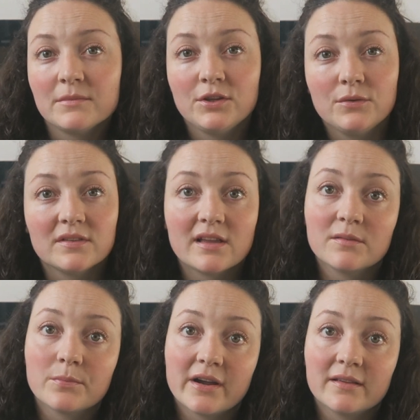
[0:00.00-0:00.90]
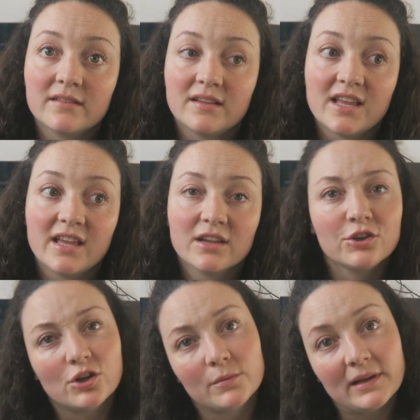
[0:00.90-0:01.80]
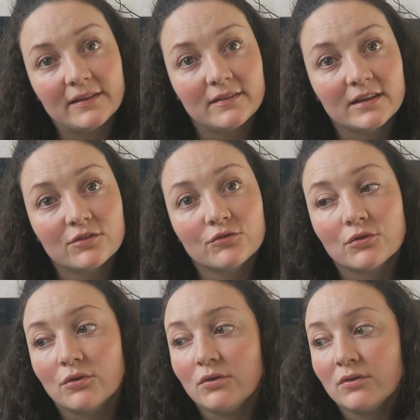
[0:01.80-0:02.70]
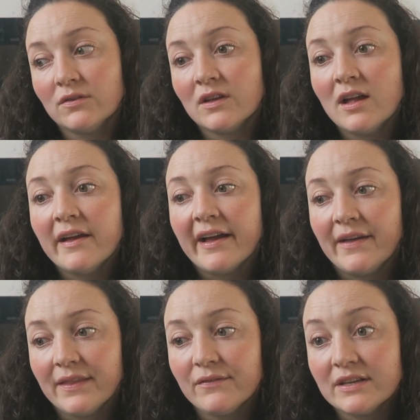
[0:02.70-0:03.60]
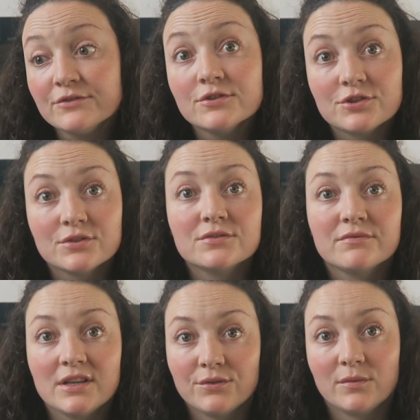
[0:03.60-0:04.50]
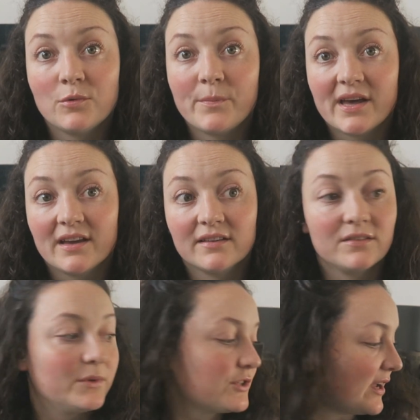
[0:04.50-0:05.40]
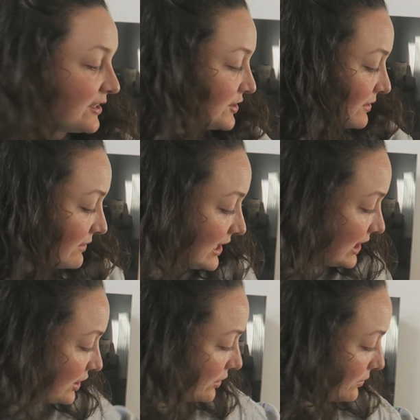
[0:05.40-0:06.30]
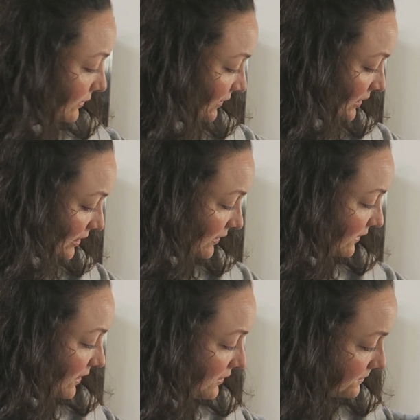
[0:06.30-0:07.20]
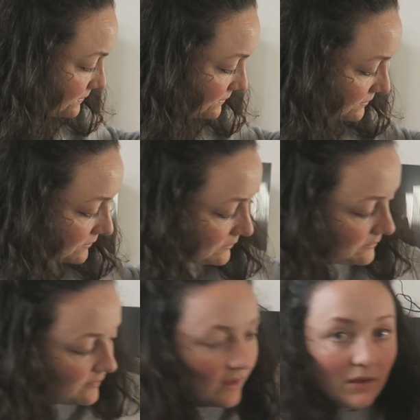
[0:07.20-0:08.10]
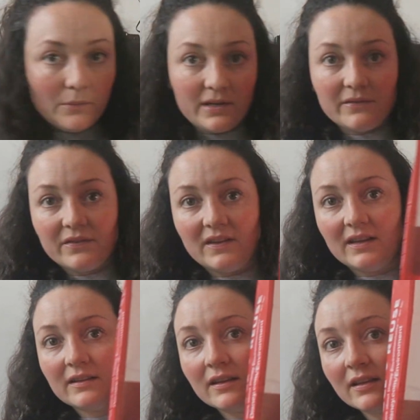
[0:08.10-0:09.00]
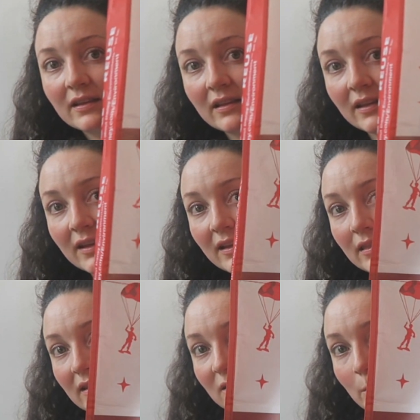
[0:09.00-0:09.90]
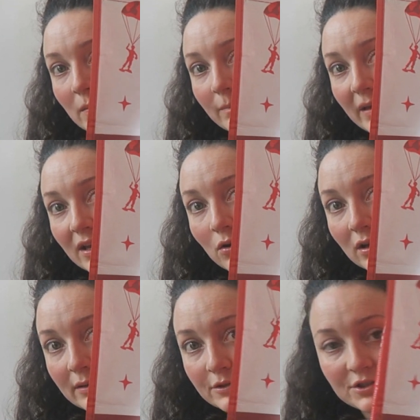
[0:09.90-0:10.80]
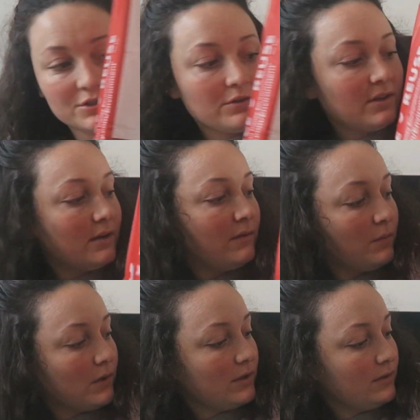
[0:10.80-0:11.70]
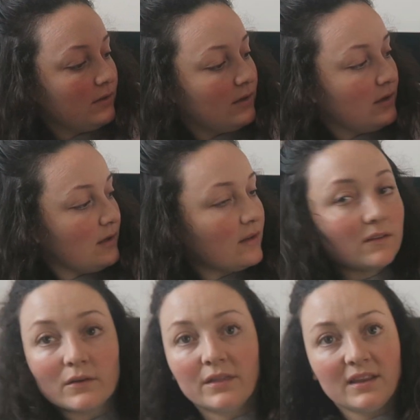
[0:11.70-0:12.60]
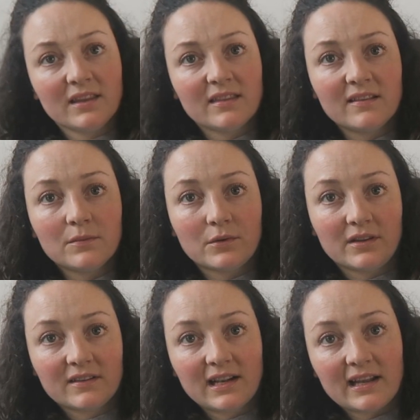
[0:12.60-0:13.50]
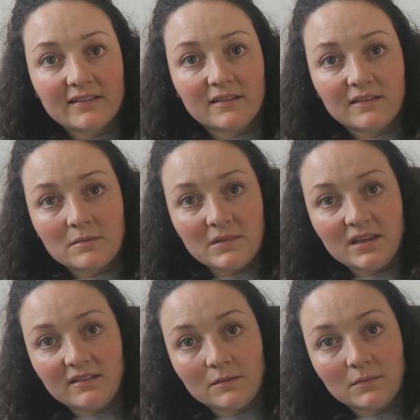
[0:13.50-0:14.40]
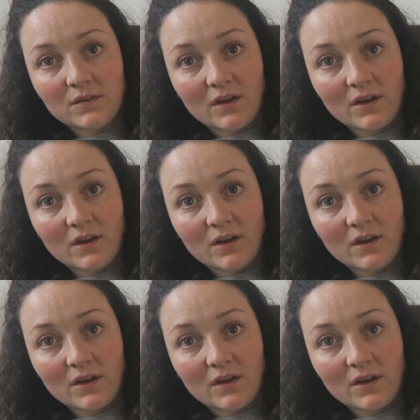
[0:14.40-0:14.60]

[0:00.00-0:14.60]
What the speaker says: use less plastic, no plastic straws, and they've introduced reusable bags which are actually really cute. So you will have seen this big Hollywood Studios one. So I think this one is classed as the medium